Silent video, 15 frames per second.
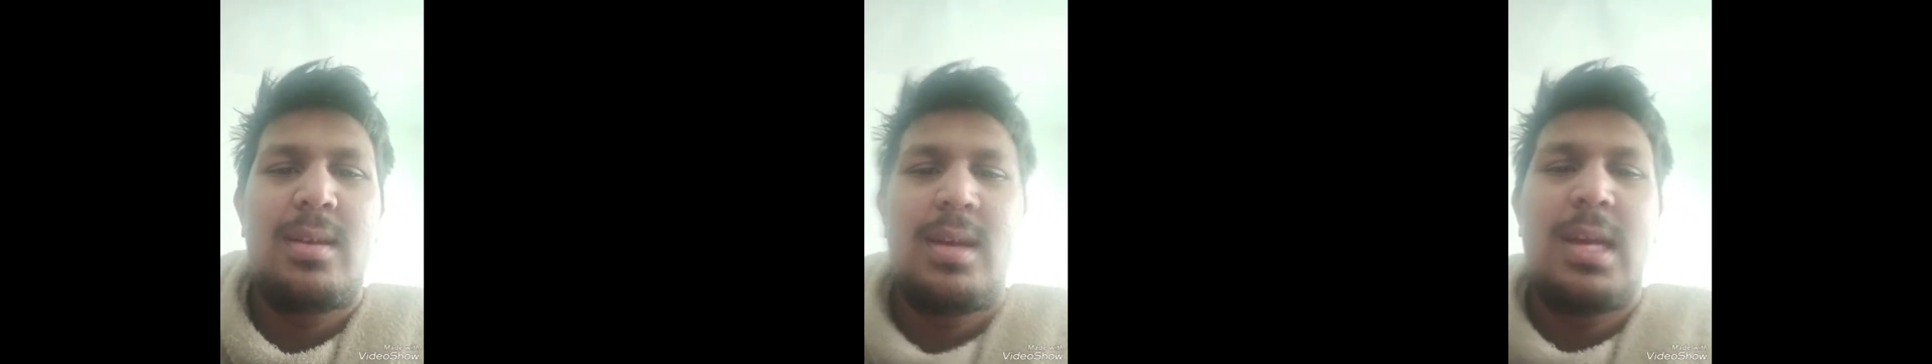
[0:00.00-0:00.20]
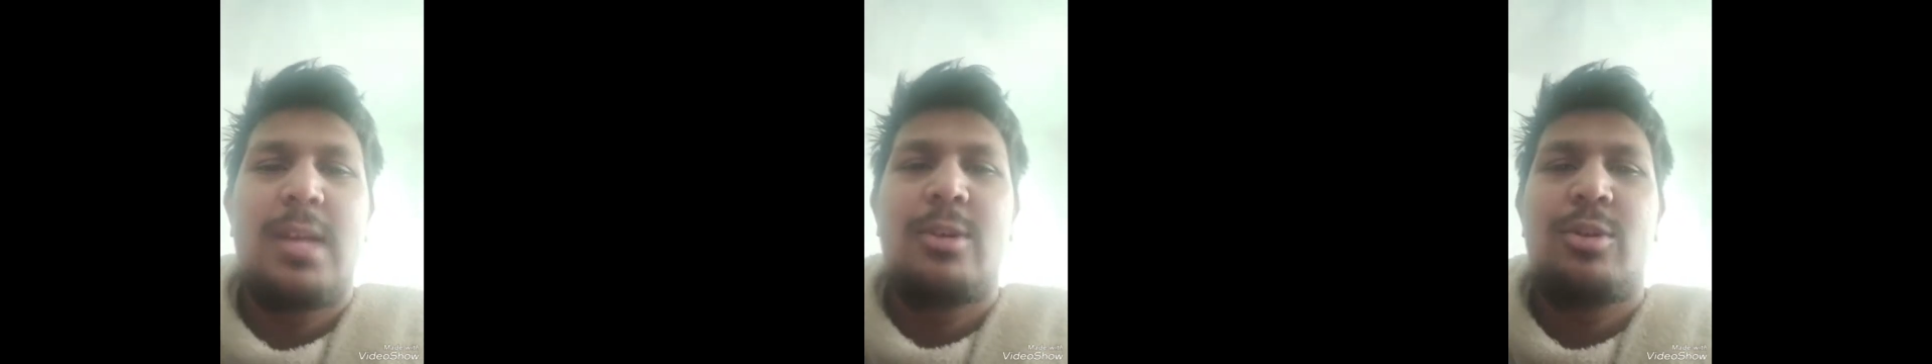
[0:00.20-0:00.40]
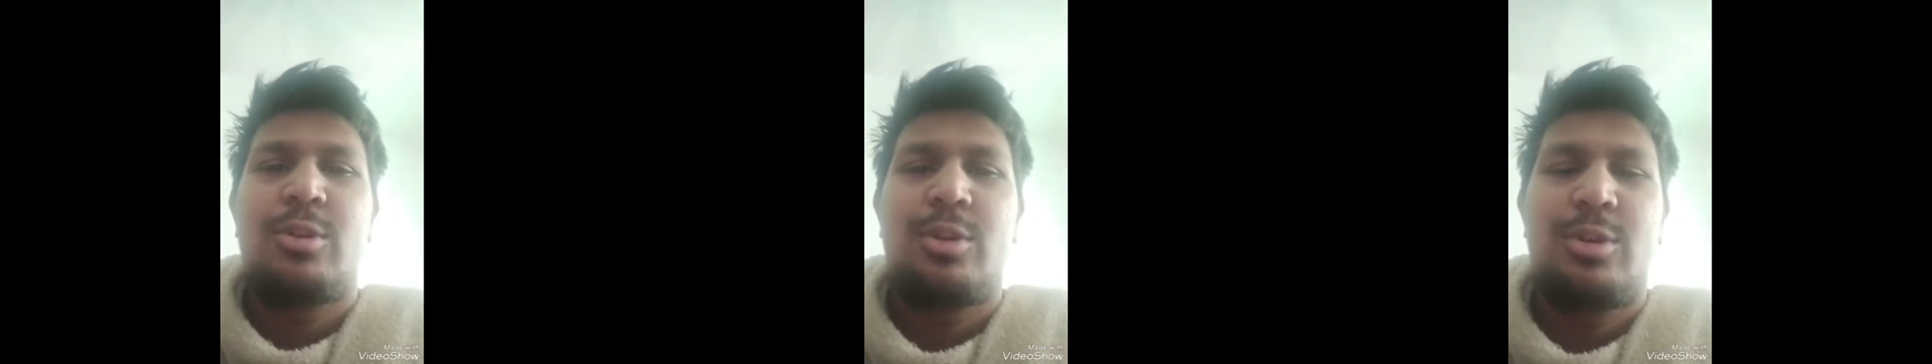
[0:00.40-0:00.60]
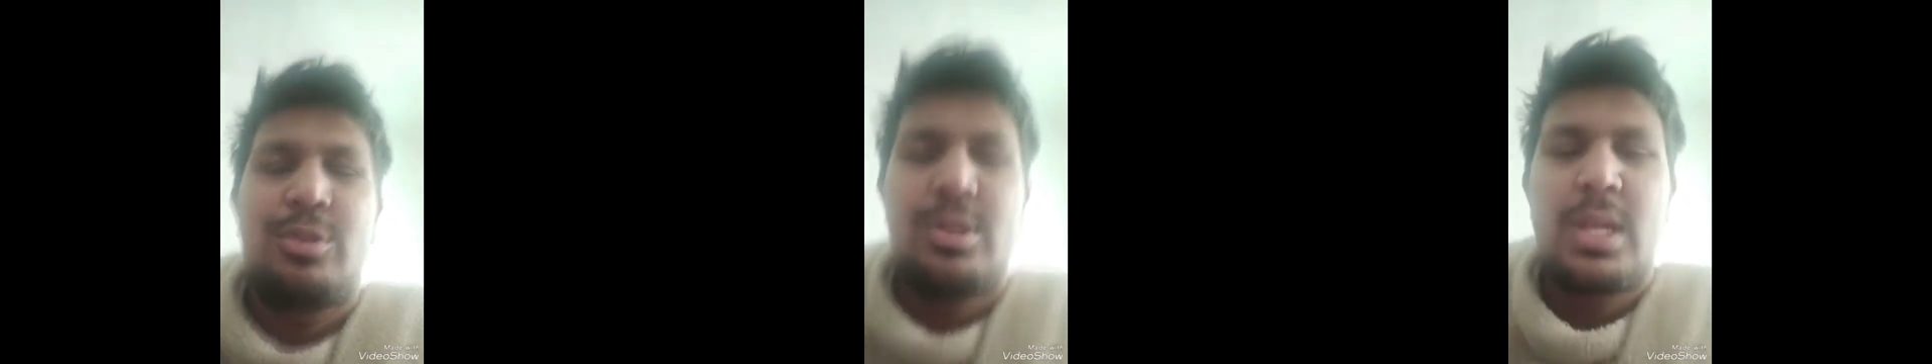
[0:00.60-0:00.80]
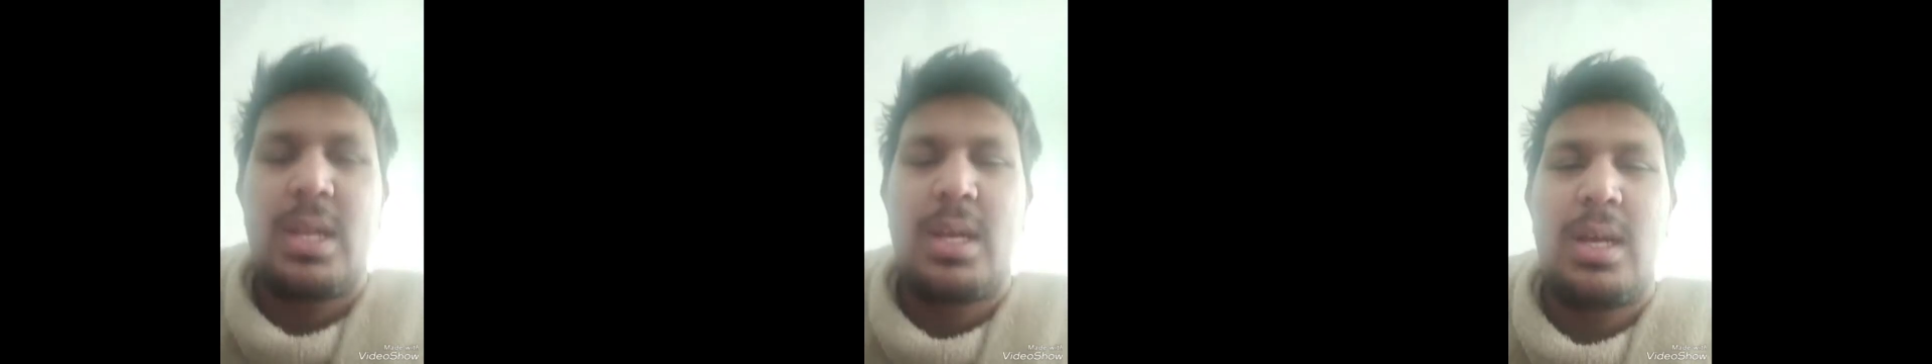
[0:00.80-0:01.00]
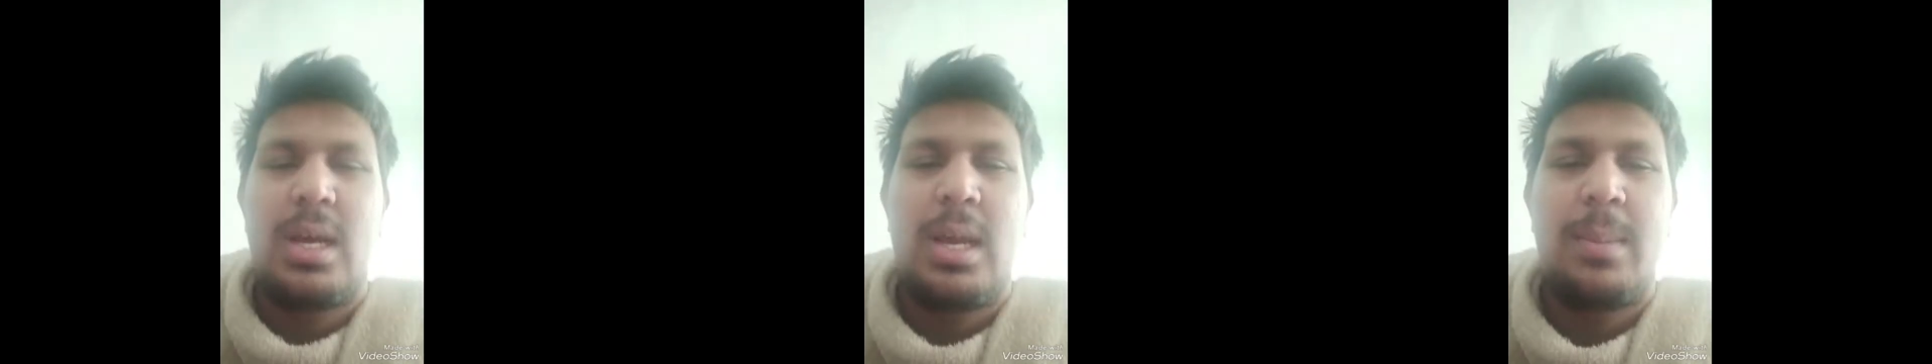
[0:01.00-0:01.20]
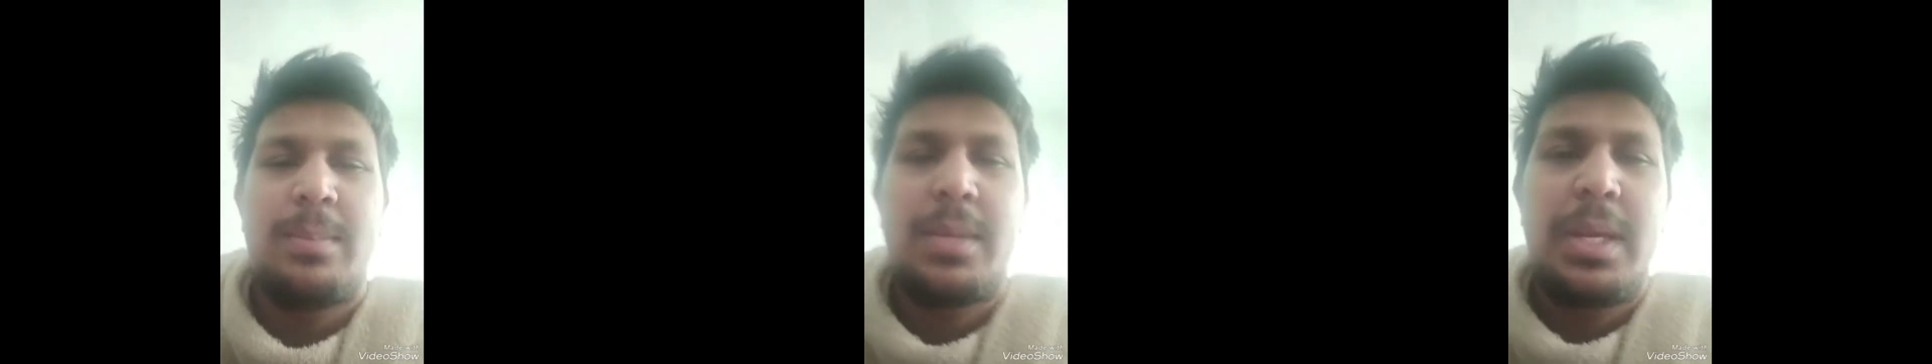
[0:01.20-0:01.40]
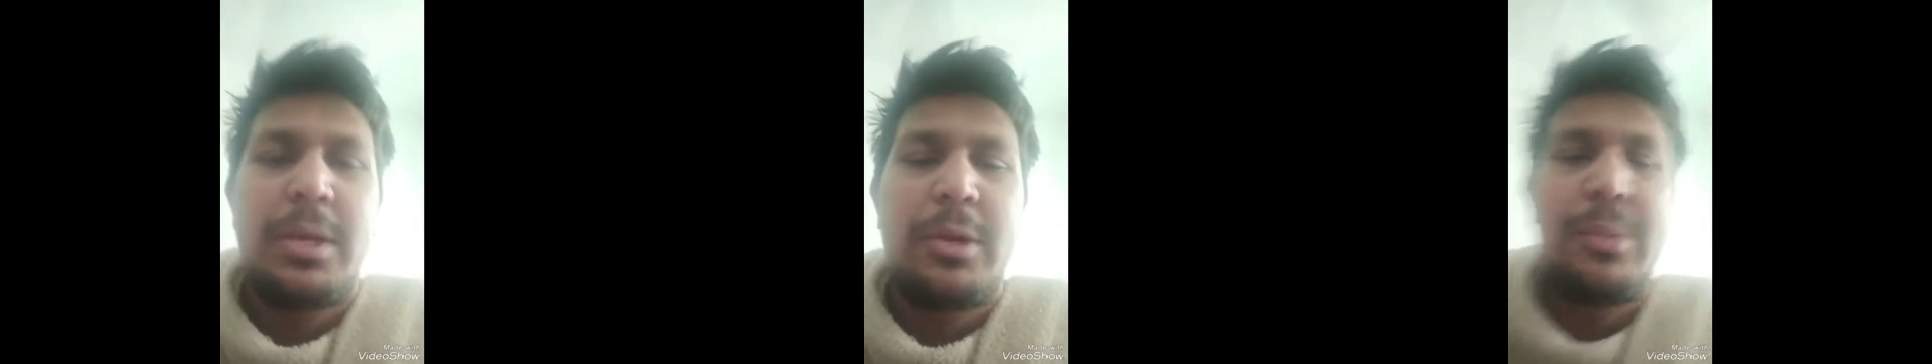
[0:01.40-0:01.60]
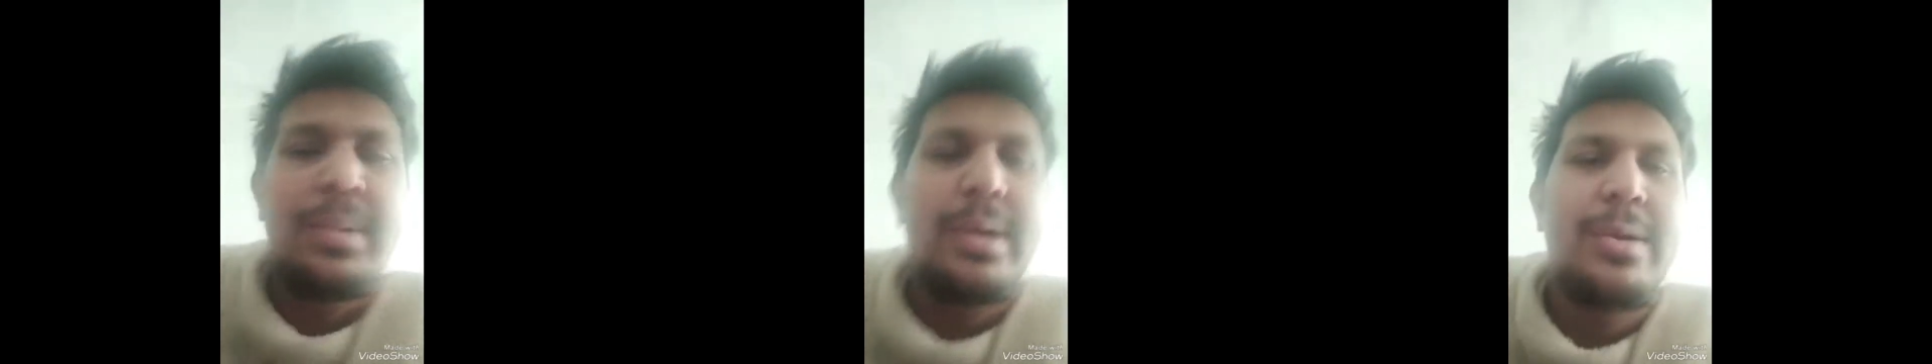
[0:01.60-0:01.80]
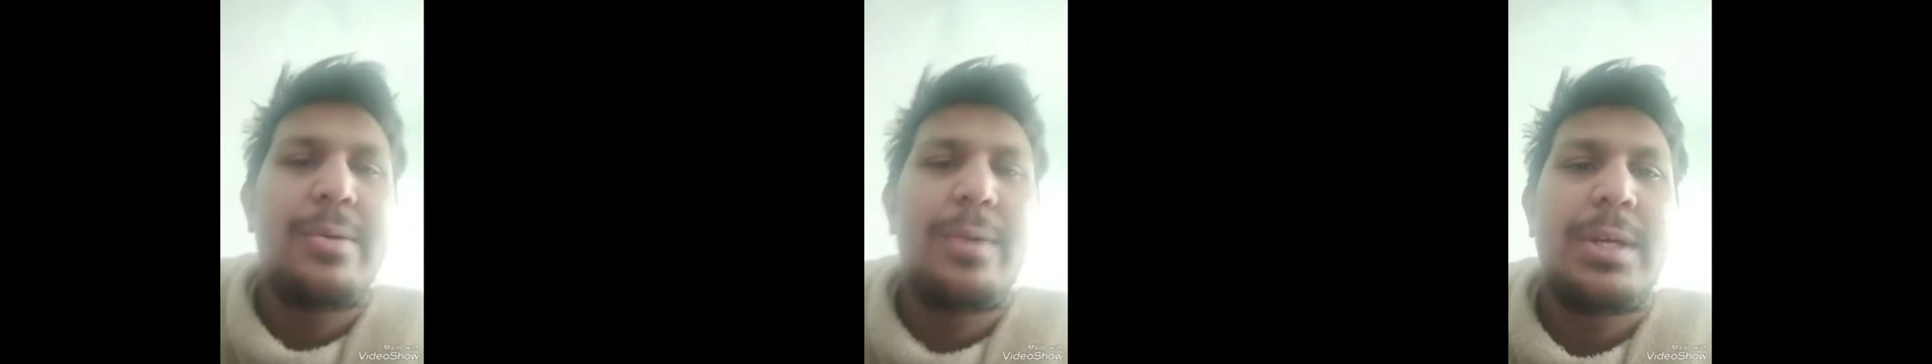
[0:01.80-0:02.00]
Hi Dr. Kila, I'm
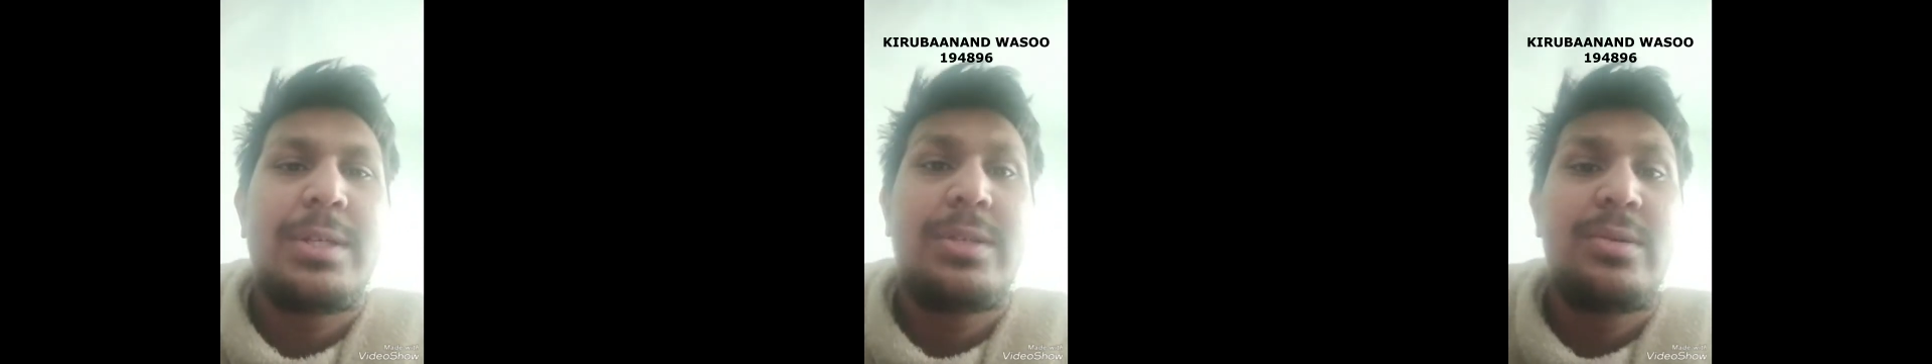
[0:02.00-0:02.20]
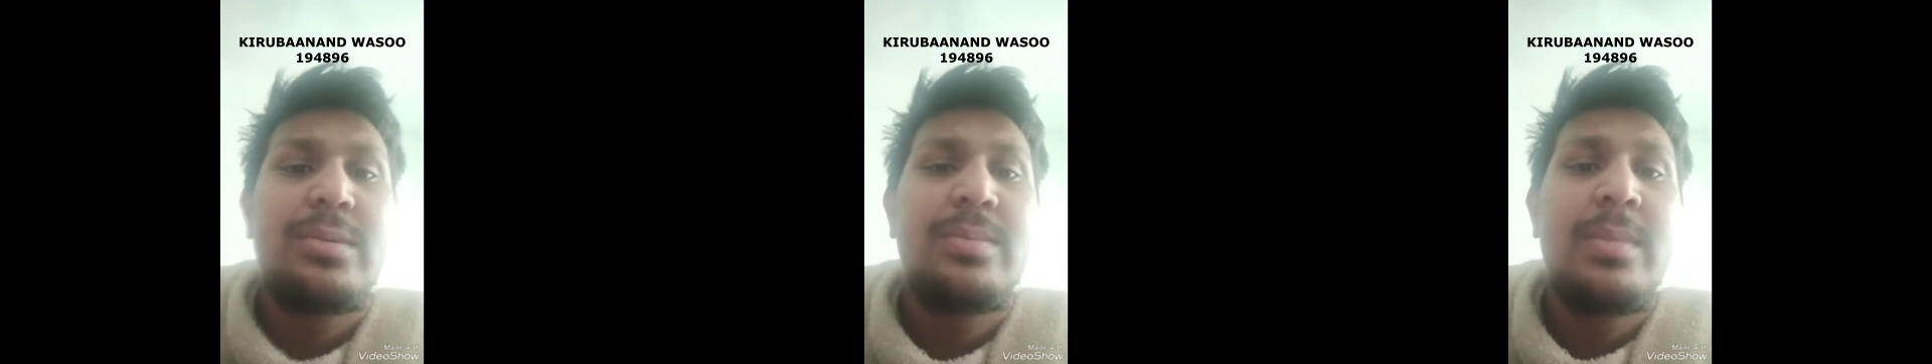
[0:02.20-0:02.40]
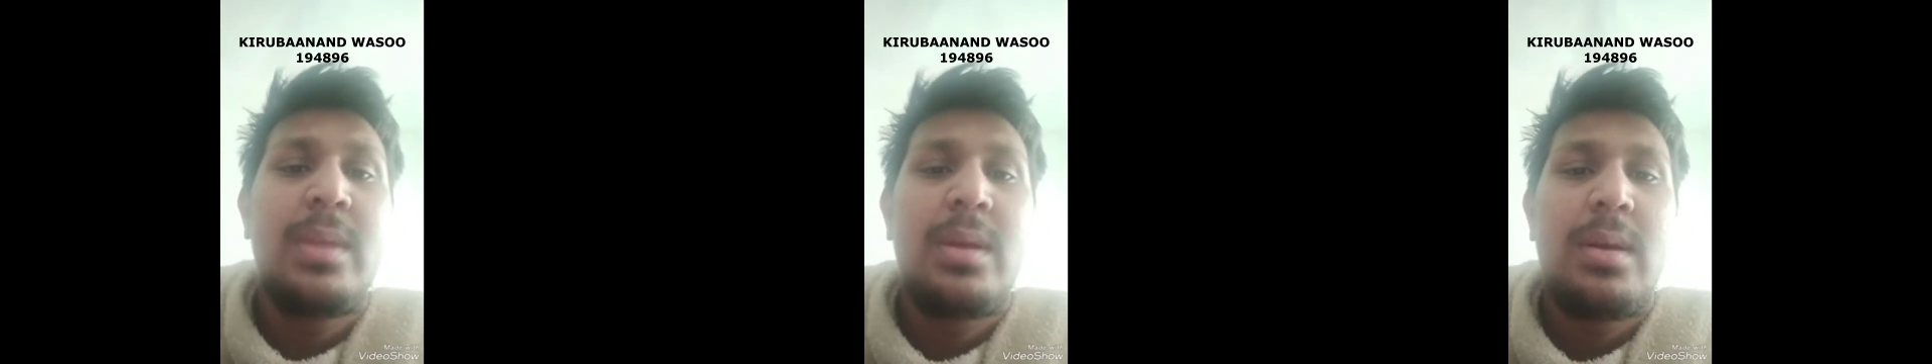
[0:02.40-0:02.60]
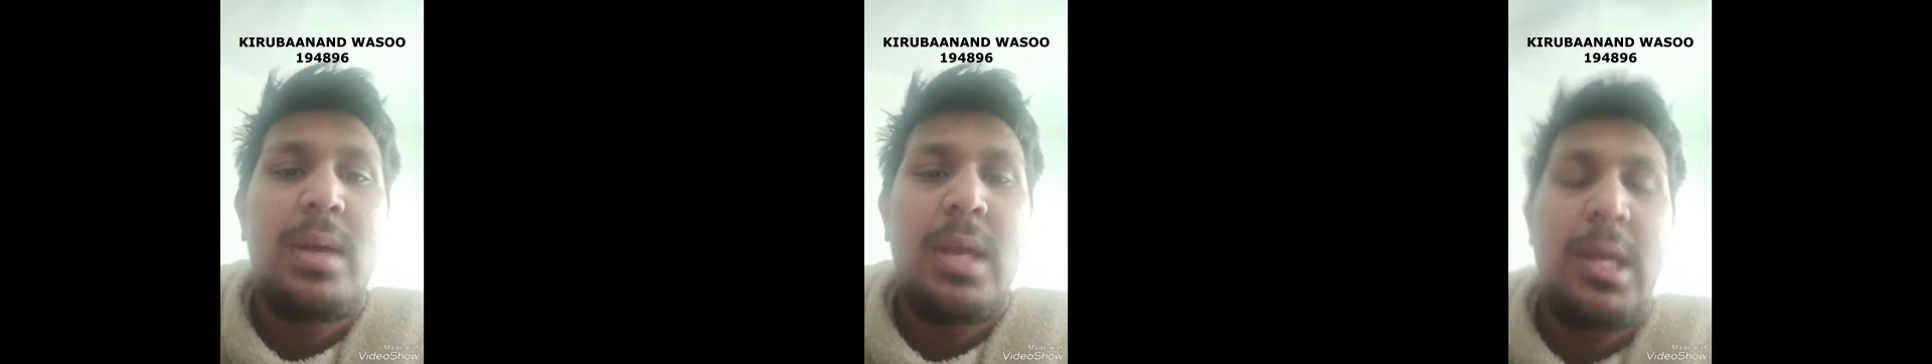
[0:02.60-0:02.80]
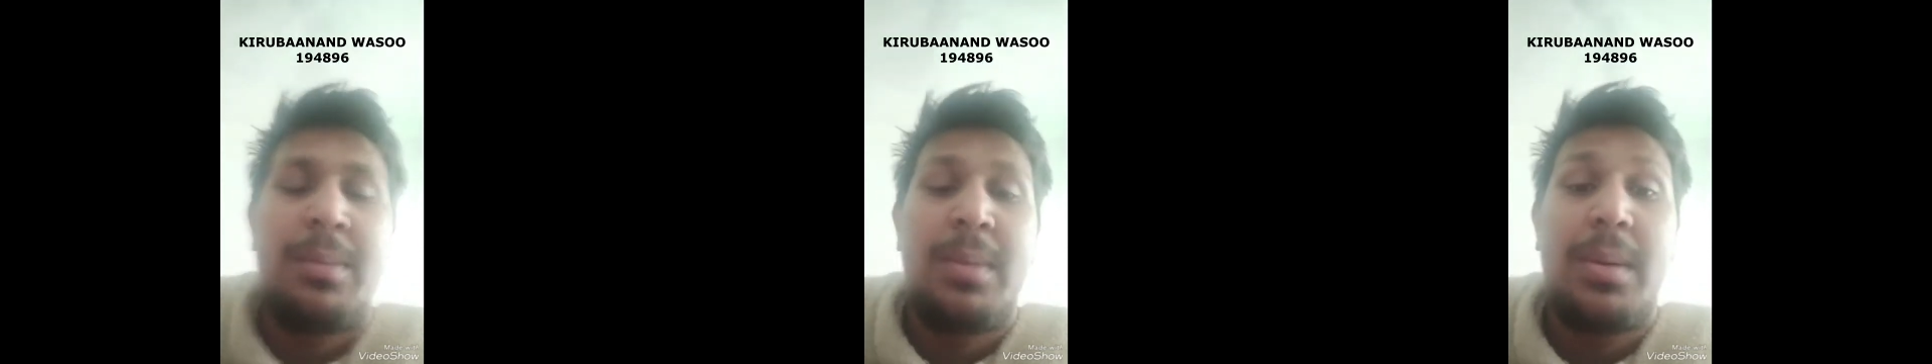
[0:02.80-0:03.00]
KIRUBAANAND WASOO and